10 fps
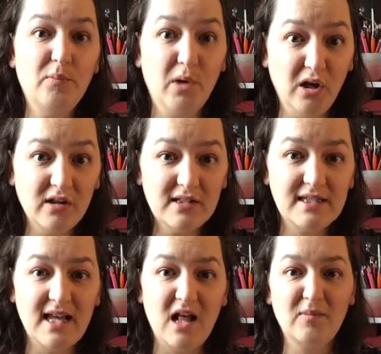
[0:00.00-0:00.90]
books
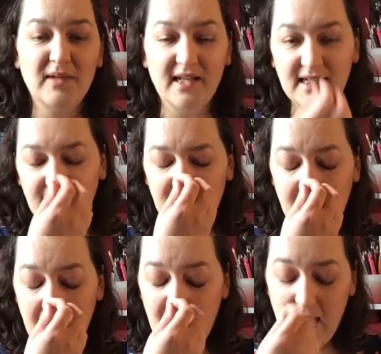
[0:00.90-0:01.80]
to help knitting,
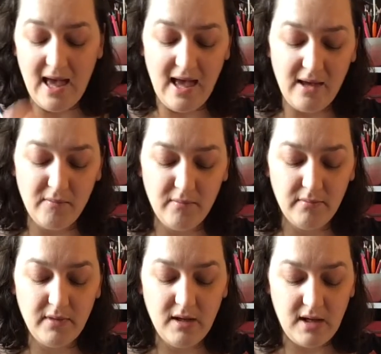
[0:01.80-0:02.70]

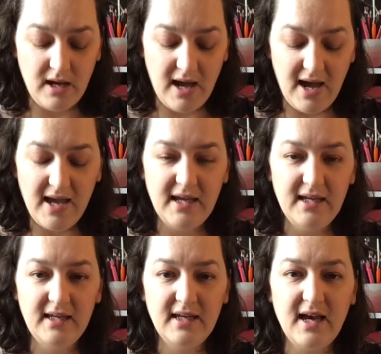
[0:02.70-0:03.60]

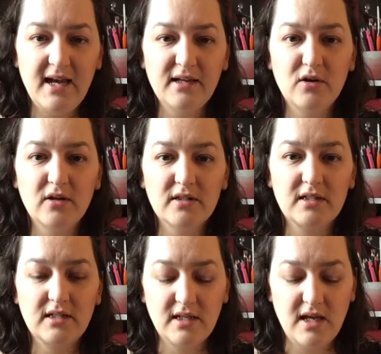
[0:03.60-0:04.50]
I
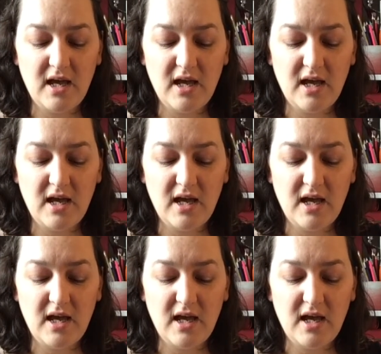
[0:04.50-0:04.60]
got